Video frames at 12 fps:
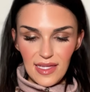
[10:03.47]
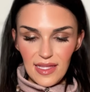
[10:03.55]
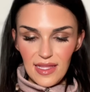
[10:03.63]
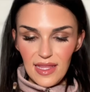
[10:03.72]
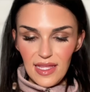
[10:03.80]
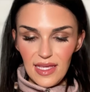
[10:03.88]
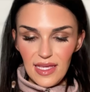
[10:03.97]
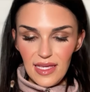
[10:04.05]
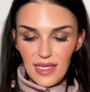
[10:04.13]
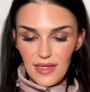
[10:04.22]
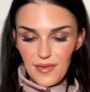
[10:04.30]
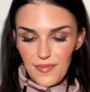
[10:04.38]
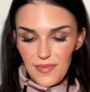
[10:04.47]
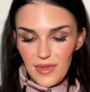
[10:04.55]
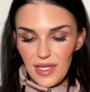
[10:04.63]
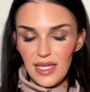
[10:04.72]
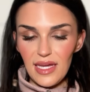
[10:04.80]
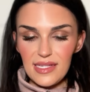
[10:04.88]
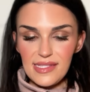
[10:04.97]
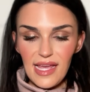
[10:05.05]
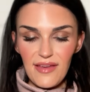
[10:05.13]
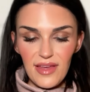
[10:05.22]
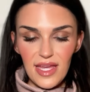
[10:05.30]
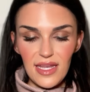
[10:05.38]
the
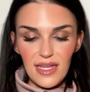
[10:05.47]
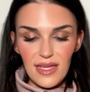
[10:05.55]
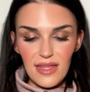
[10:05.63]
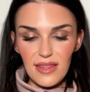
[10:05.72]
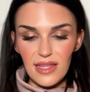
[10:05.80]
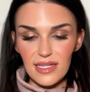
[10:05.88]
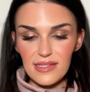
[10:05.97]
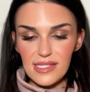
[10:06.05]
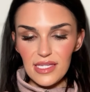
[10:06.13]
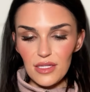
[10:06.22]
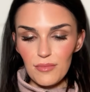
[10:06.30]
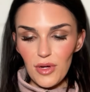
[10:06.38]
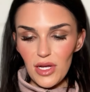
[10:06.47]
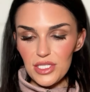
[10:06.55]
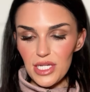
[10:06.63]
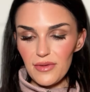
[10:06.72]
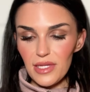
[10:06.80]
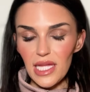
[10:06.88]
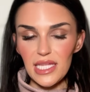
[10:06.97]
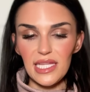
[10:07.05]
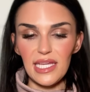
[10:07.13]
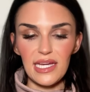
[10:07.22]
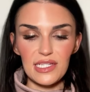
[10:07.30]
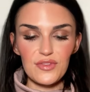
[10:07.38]
EX7, the concealer brush I really like,
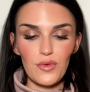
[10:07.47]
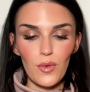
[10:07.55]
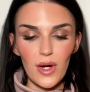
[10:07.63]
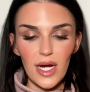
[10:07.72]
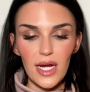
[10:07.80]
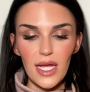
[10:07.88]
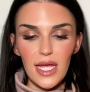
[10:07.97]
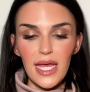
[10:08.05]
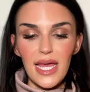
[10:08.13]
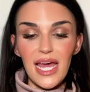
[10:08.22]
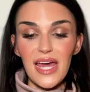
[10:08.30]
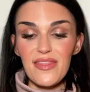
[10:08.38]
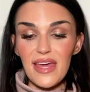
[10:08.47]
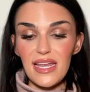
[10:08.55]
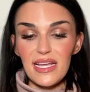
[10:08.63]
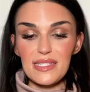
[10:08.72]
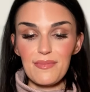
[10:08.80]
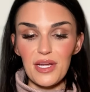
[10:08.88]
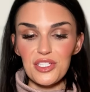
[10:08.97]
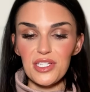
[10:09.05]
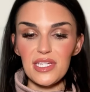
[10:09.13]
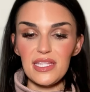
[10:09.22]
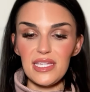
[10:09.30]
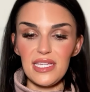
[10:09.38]
the EX4, and then
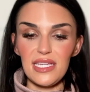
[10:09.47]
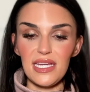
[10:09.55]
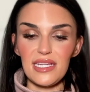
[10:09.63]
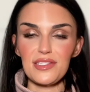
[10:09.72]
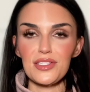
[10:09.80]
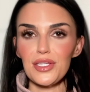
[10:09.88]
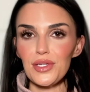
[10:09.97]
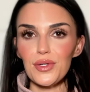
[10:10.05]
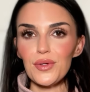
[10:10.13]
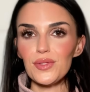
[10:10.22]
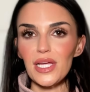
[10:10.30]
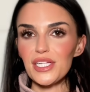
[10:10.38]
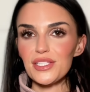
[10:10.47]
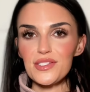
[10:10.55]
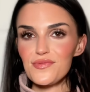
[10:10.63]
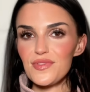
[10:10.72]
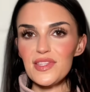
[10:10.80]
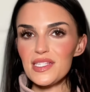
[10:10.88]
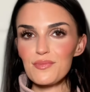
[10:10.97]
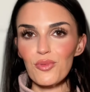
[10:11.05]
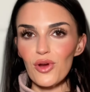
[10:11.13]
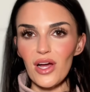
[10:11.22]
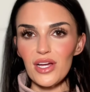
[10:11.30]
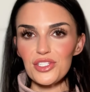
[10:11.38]
especially the ES2. Like, this
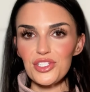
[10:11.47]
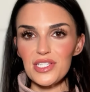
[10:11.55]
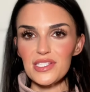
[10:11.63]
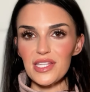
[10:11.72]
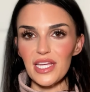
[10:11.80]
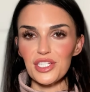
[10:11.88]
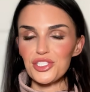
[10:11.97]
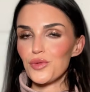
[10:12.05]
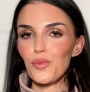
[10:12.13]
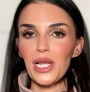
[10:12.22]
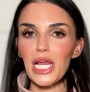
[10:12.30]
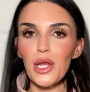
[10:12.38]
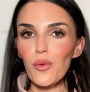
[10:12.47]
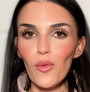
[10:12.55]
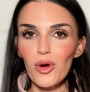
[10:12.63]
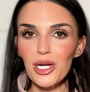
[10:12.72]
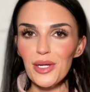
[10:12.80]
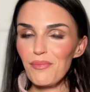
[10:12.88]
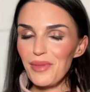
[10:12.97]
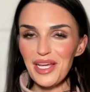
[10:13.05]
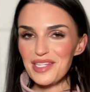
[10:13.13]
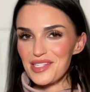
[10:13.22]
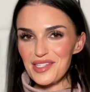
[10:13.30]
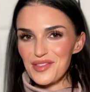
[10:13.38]
brush is like, should win an award
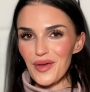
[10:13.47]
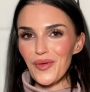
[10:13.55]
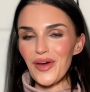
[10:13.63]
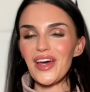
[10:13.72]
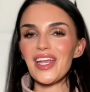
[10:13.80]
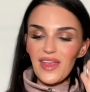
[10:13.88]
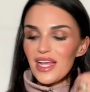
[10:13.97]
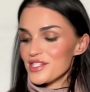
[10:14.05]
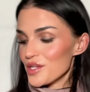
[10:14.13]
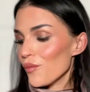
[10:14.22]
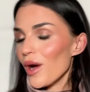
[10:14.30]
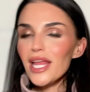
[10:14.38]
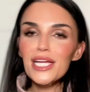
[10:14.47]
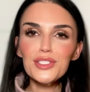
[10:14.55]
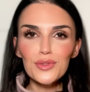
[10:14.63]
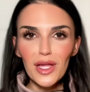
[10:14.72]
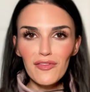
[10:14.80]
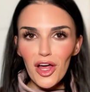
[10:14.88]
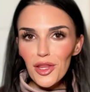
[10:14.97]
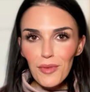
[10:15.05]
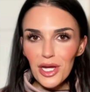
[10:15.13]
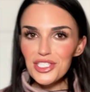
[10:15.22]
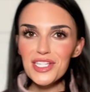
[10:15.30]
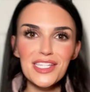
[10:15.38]
because it's so good. And so while I do love all the
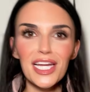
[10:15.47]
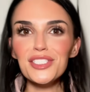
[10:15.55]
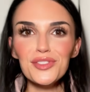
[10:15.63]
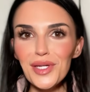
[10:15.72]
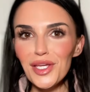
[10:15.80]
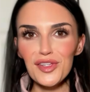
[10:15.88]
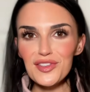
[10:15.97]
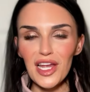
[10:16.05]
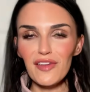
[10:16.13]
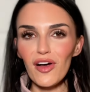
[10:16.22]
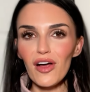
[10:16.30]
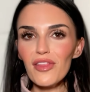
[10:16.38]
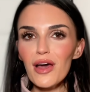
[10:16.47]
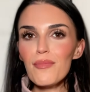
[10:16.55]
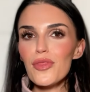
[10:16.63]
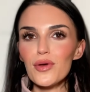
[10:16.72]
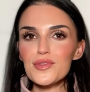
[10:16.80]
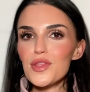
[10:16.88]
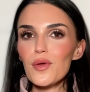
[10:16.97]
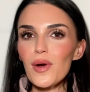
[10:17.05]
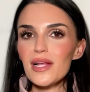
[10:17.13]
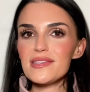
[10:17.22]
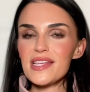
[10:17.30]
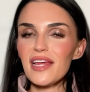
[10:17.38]
brushes and I do get use out of all of them, those are the
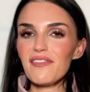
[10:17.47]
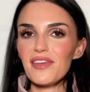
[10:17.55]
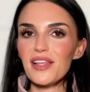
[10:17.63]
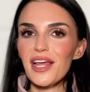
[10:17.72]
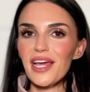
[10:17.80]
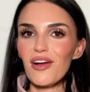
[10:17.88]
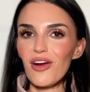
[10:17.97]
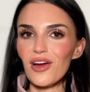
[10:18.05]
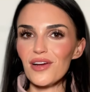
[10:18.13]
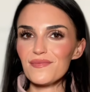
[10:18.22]
ones that I feel like are